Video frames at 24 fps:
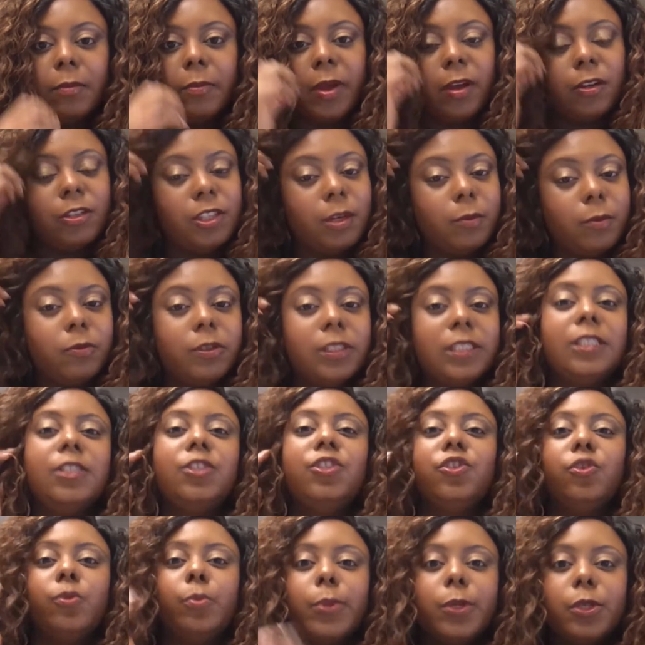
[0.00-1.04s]
and MailChimp was
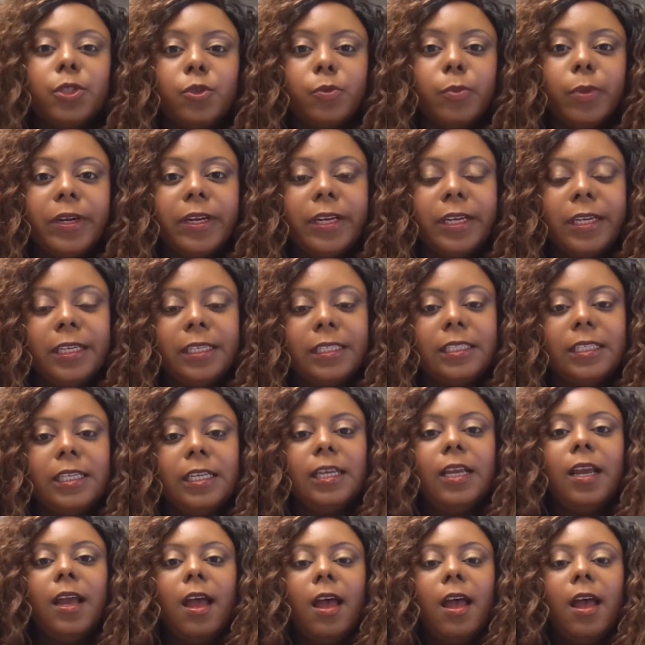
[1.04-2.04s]
super, super easy.